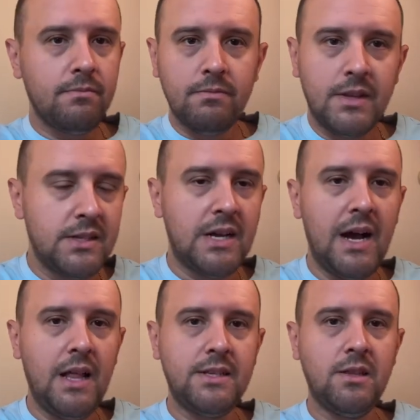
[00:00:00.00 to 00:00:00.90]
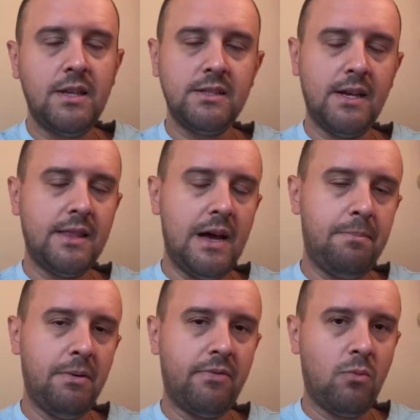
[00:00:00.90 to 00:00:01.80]
his highlights and things like that,
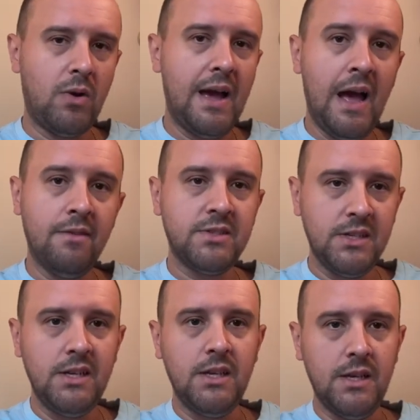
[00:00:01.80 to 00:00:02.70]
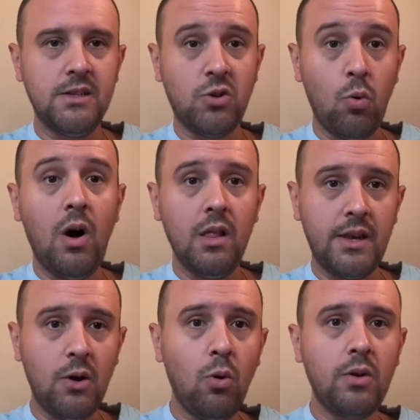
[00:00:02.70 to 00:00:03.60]
but from what I have seen, he is a
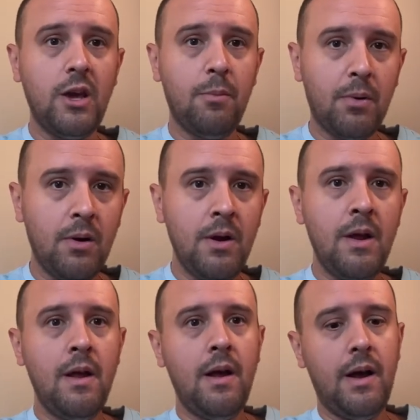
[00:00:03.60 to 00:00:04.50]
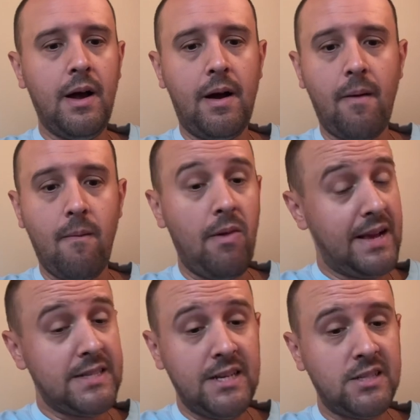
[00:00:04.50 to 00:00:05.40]
quality goalkeeper. Uh, like
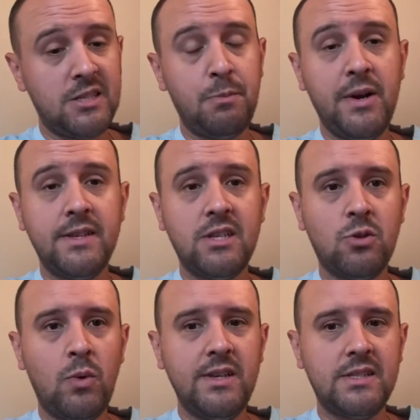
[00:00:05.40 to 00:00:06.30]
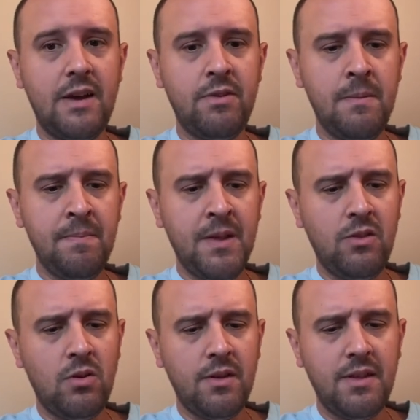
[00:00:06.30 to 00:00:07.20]
I said, he's experienced at twenty-seven.
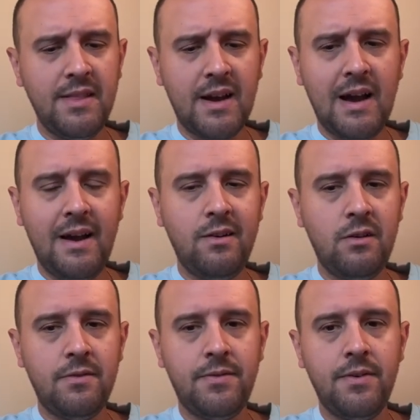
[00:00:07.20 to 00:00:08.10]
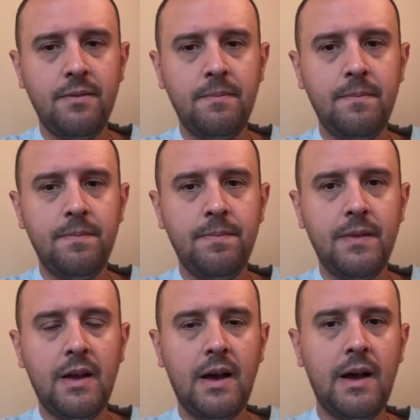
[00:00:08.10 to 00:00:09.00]
The only thing that kind of,
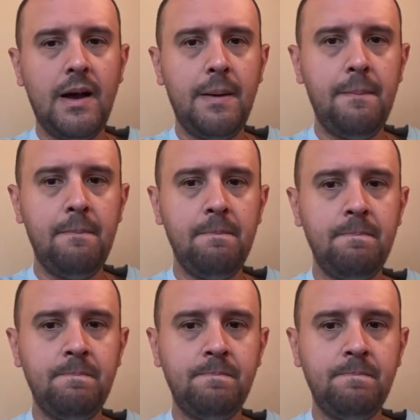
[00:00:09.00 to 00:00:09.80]
um,